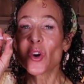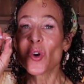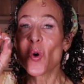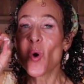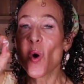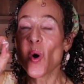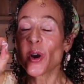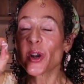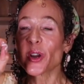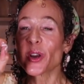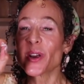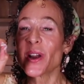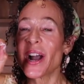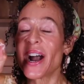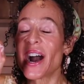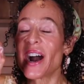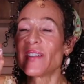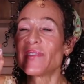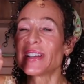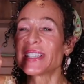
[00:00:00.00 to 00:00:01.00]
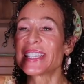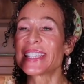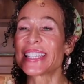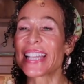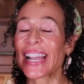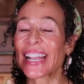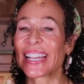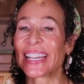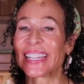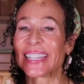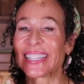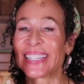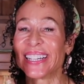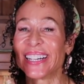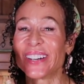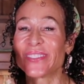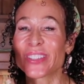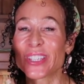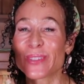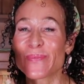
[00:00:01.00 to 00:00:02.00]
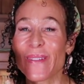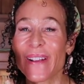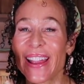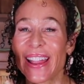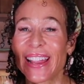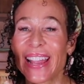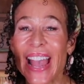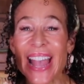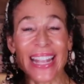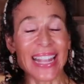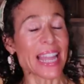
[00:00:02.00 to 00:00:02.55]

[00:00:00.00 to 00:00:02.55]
quarter of a second of spray.